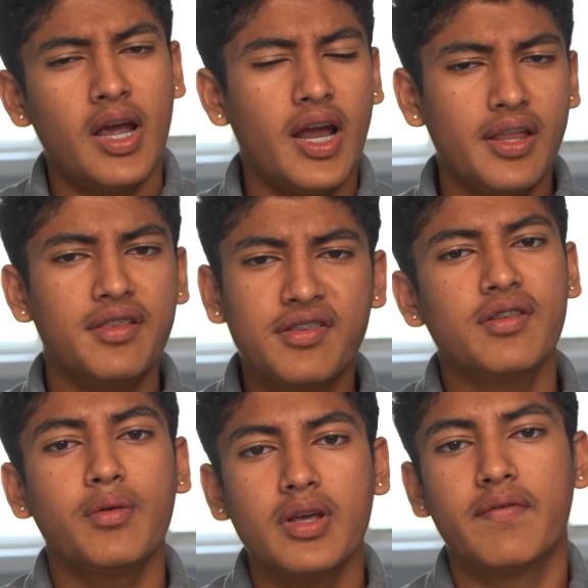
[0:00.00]
And this
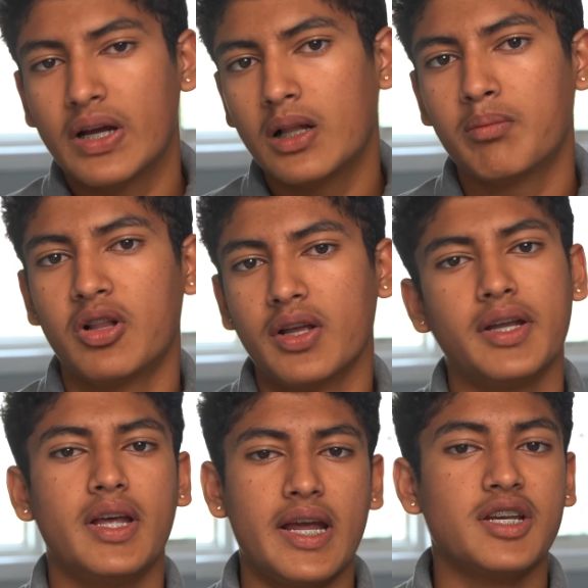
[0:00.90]
is only available
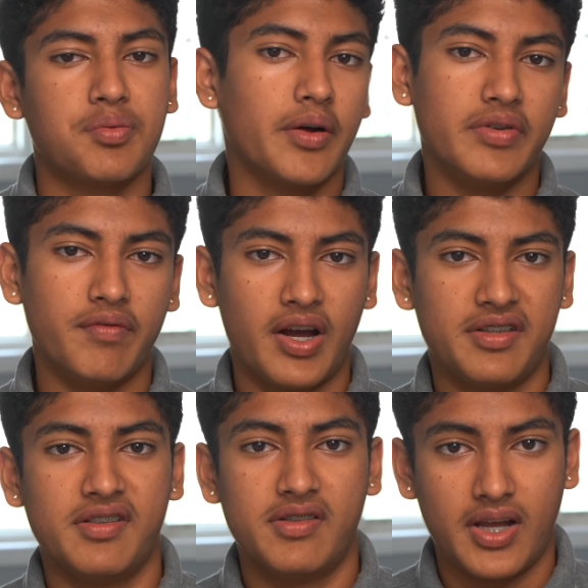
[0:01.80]
in A12
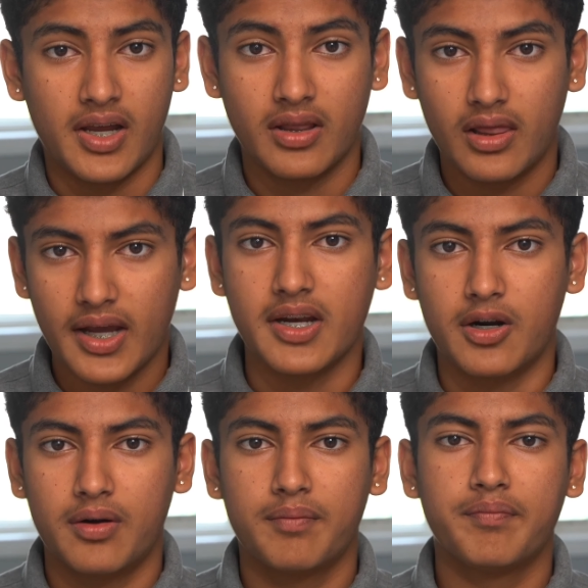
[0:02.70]
devices and later.